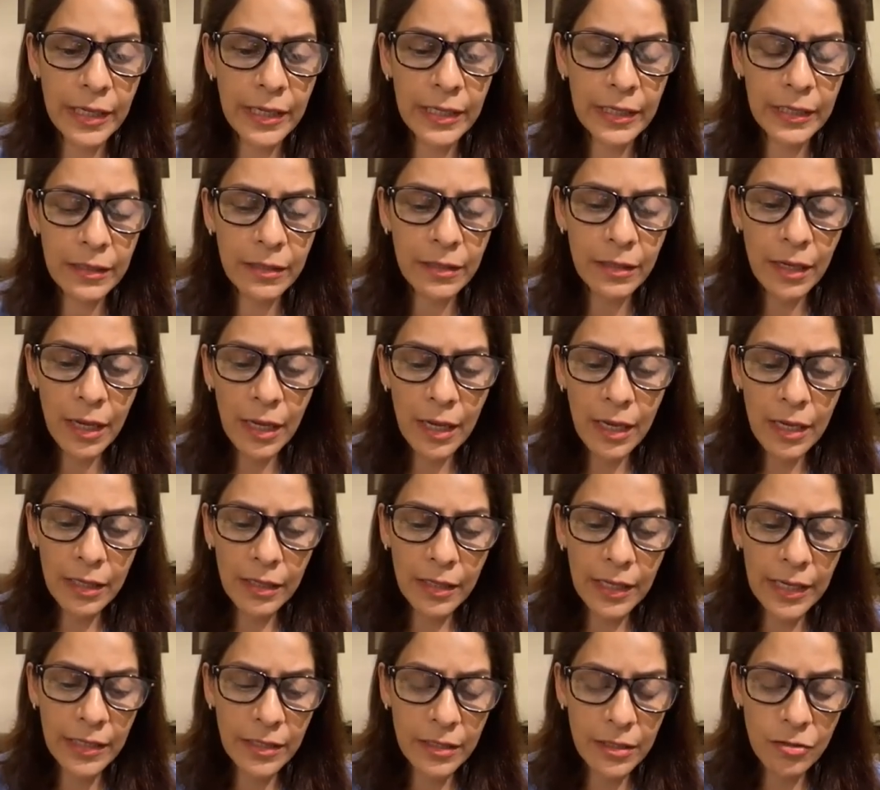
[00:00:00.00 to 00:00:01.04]

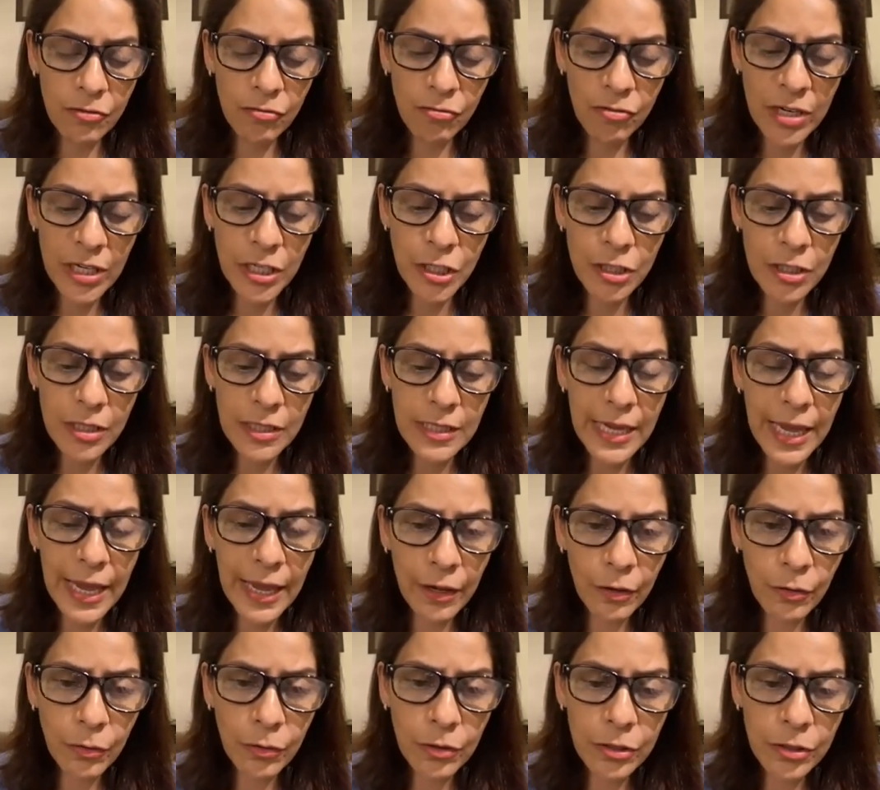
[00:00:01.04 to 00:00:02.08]
It reaches
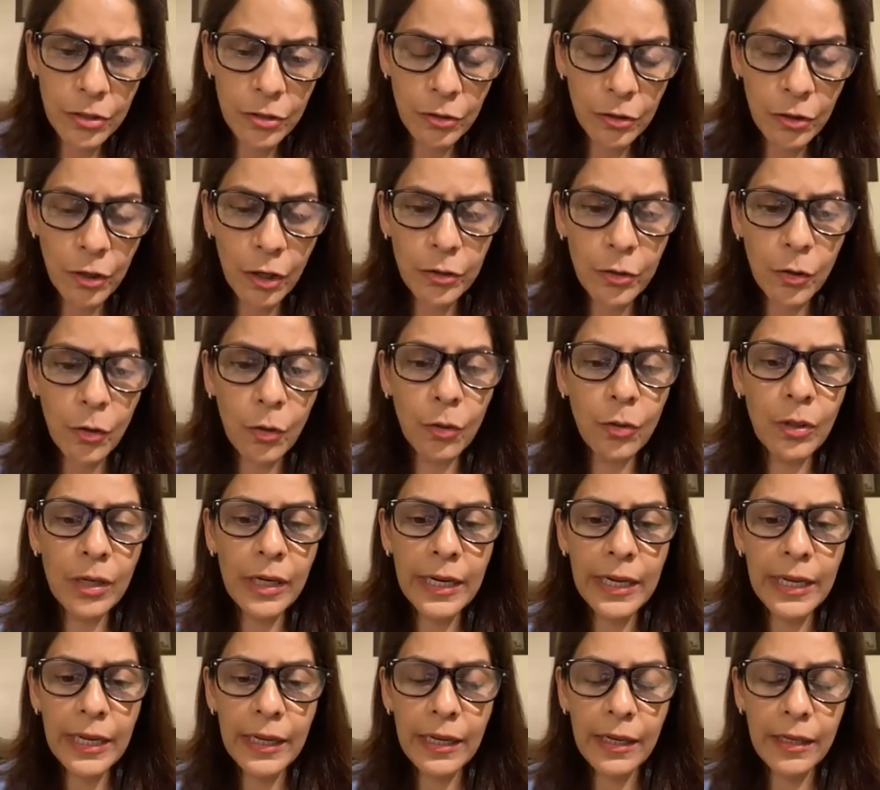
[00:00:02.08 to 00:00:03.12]
out to not
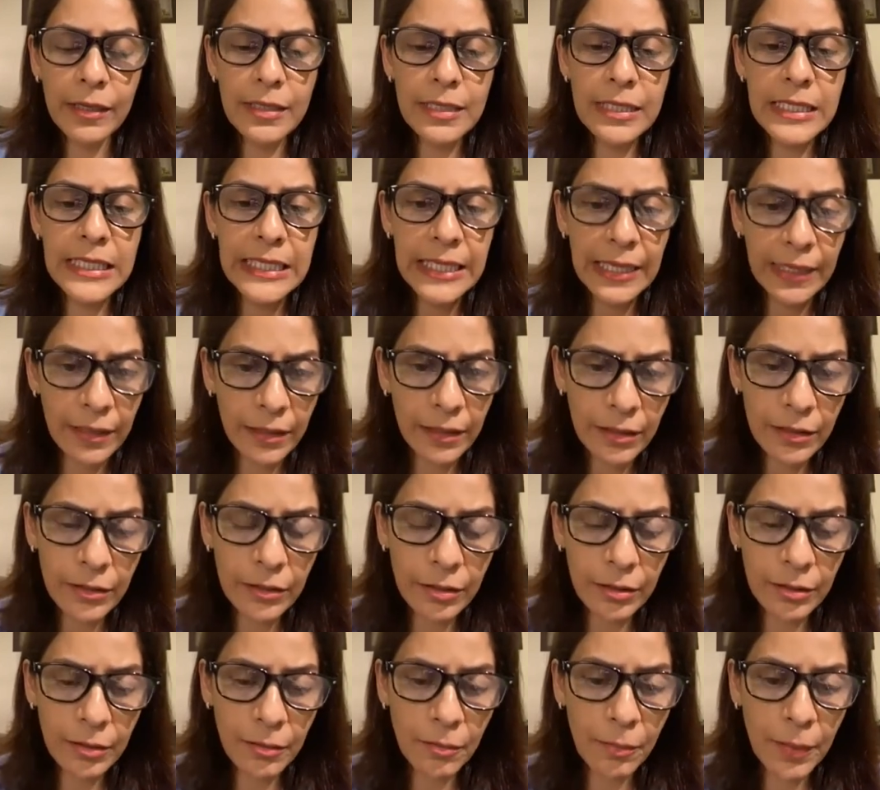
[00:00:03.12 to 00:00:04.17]
only Sindh,
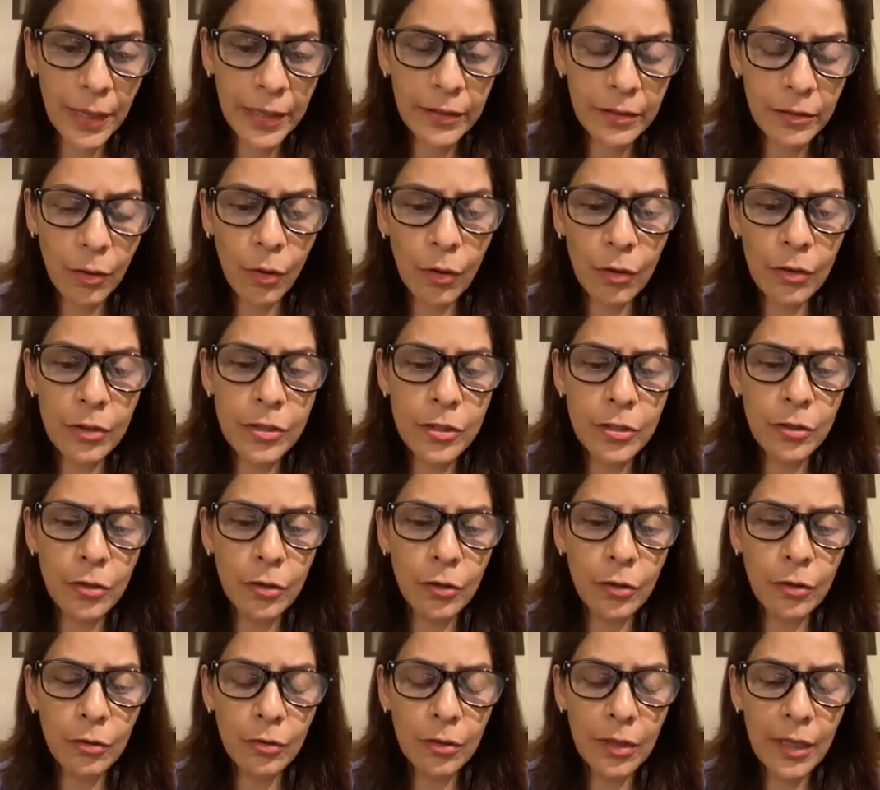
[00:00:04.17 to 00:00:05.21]
but
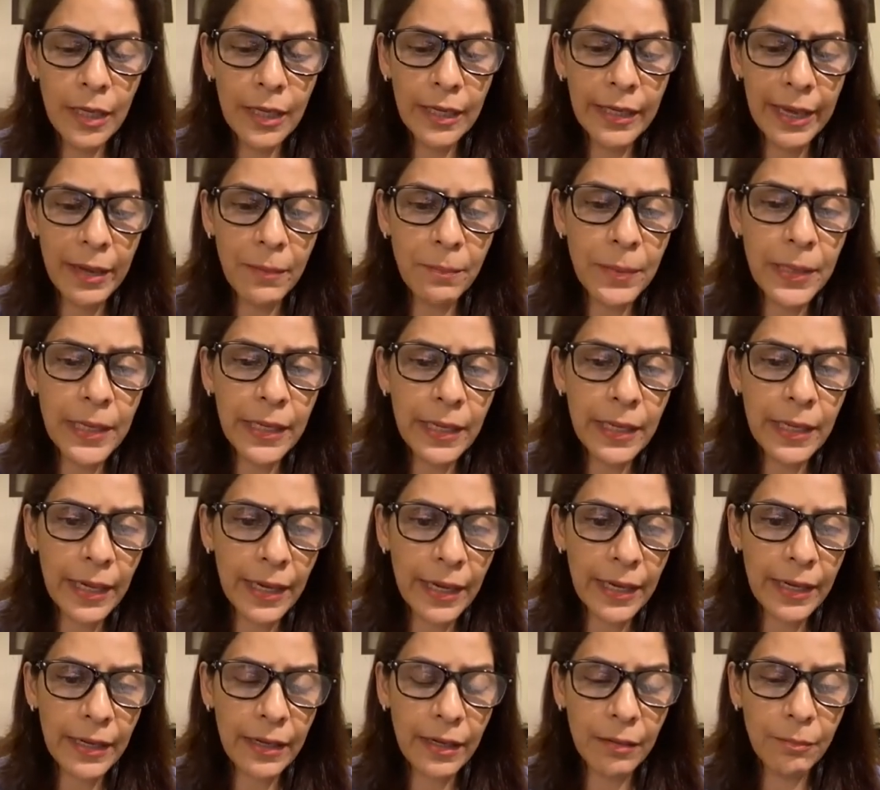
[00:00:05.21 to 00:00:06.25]
also
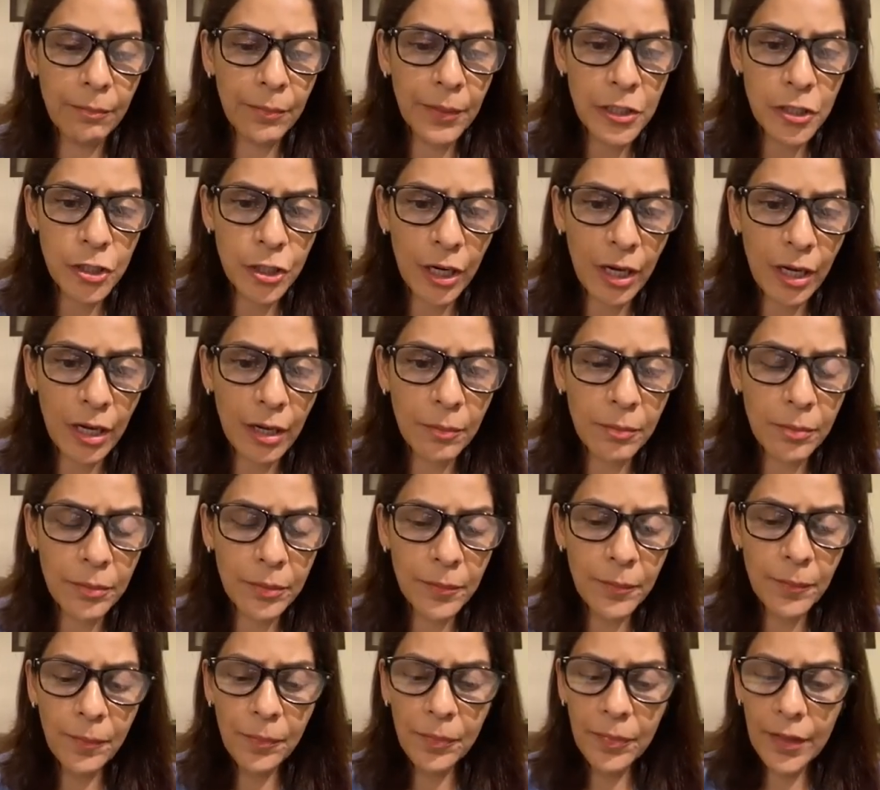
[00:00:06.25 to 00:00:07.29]
KPK, Punjab,
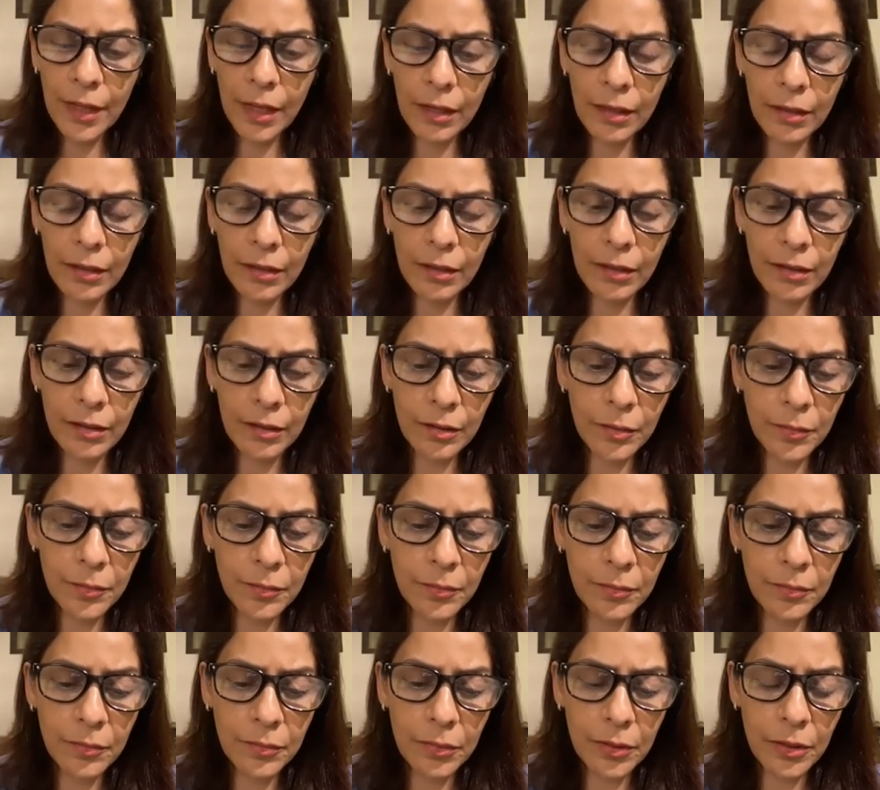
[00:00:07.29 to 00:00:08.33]

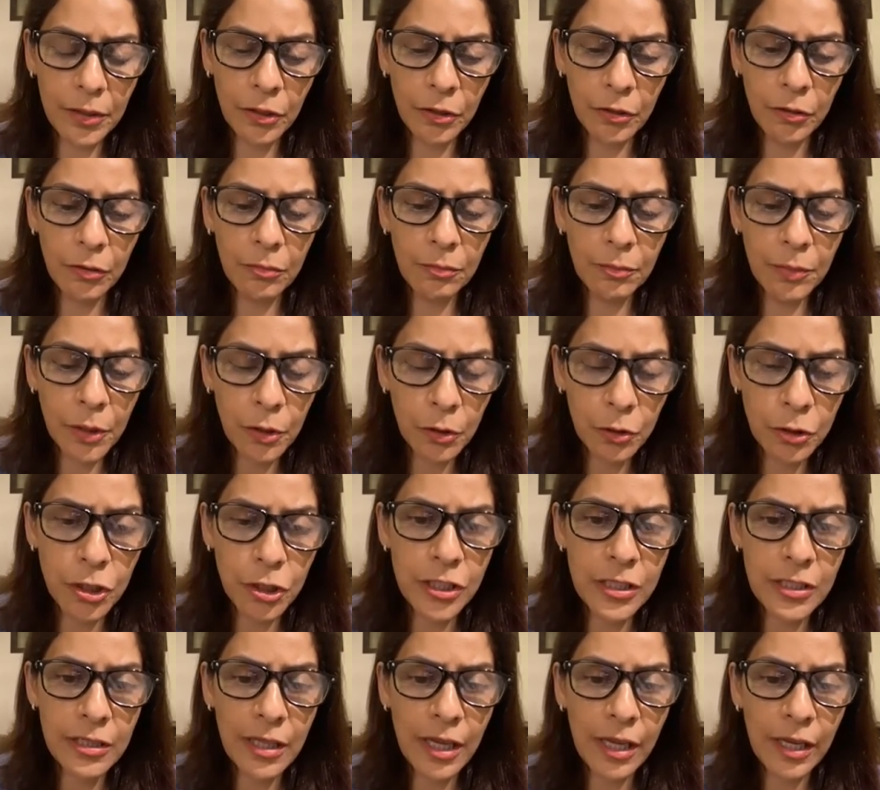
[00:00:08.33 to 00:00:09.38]

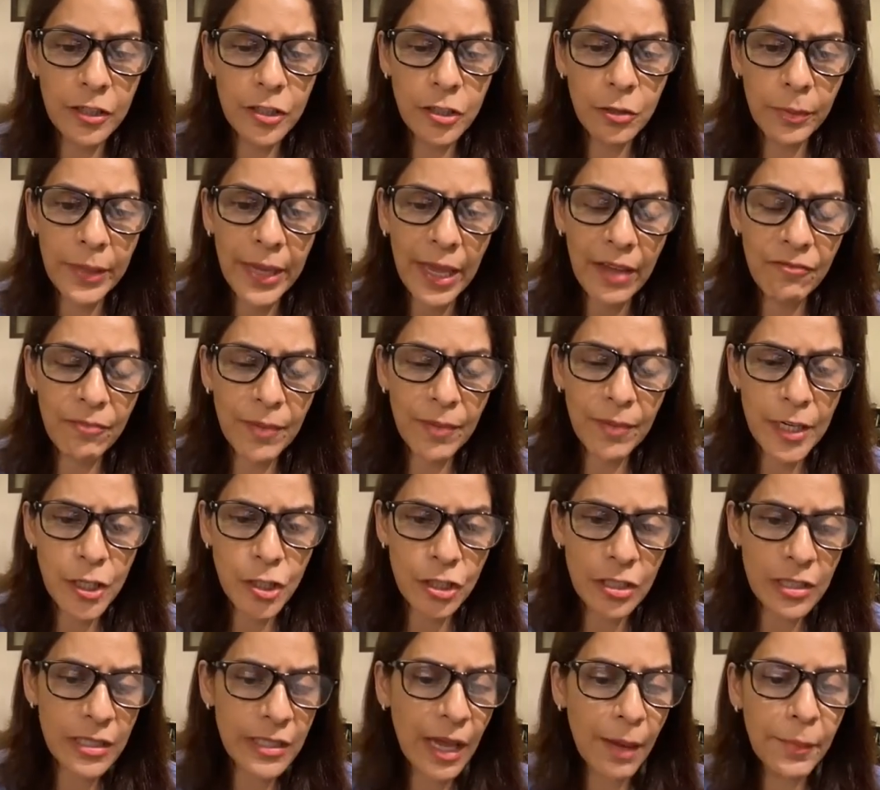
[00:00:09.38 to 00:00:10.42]
Balochistan. So we have
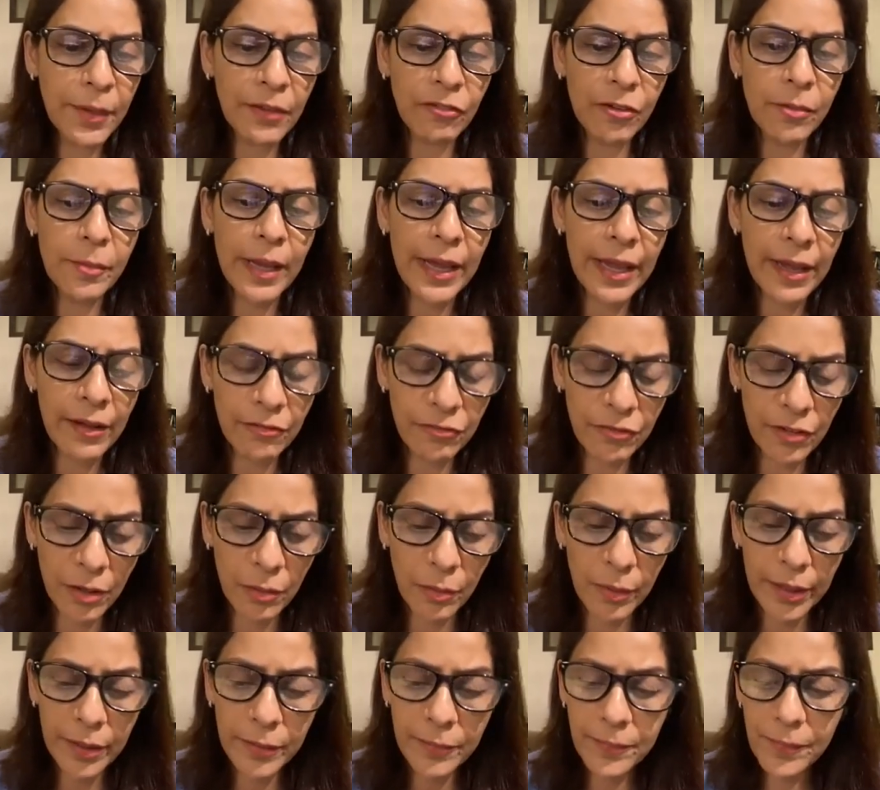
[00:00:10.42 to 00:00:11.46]
patients coming from
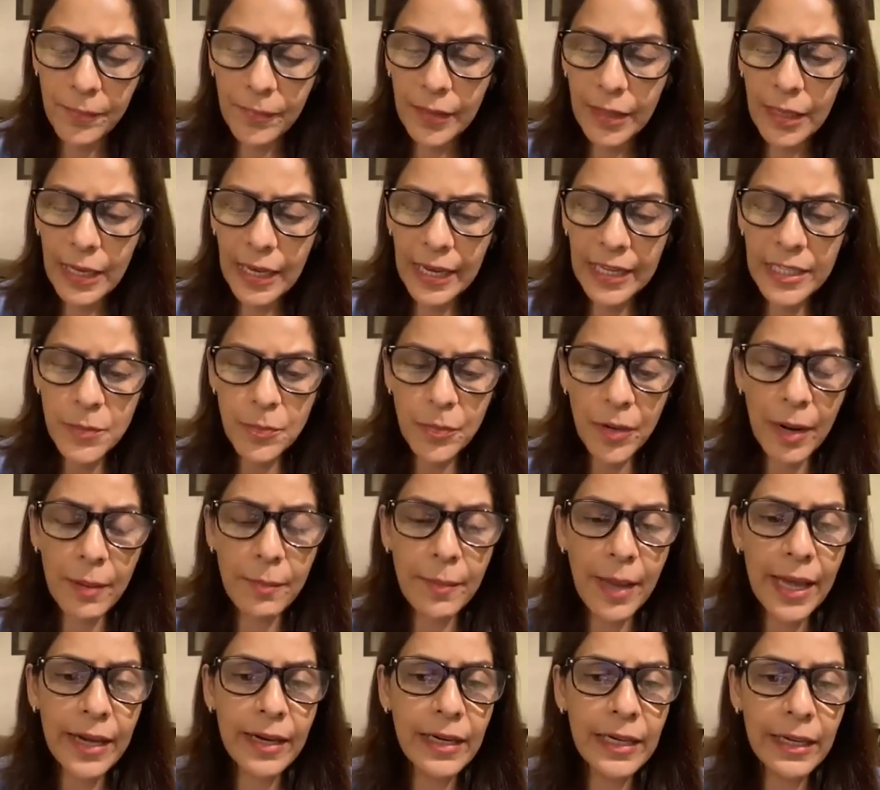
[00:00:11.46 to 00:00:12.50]
everywhere. It's
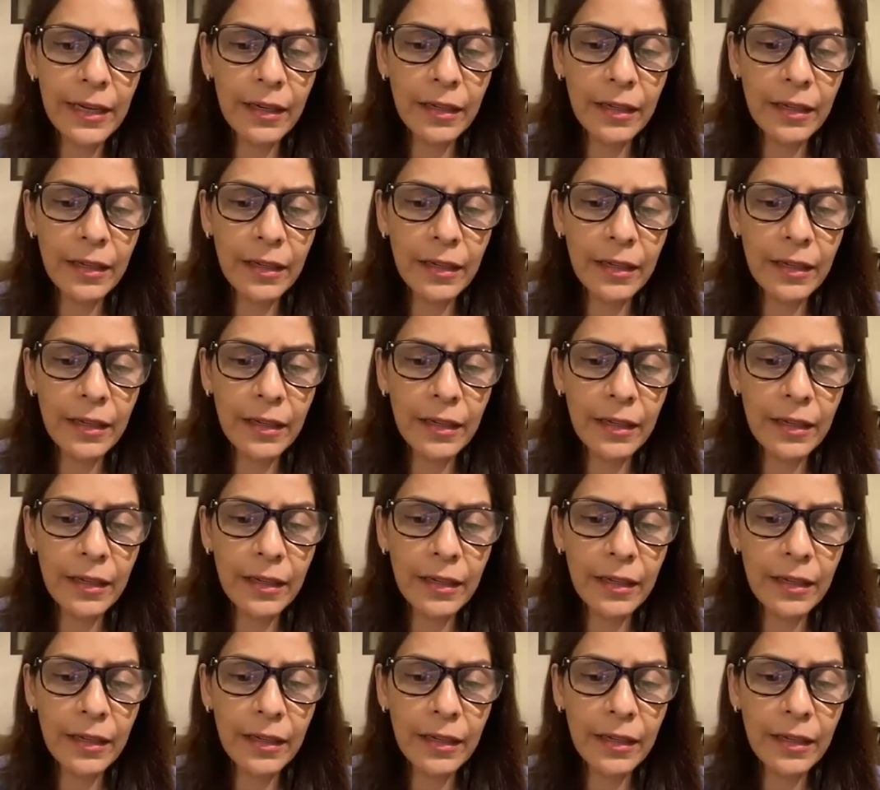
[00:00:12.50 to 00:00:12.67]
primarily a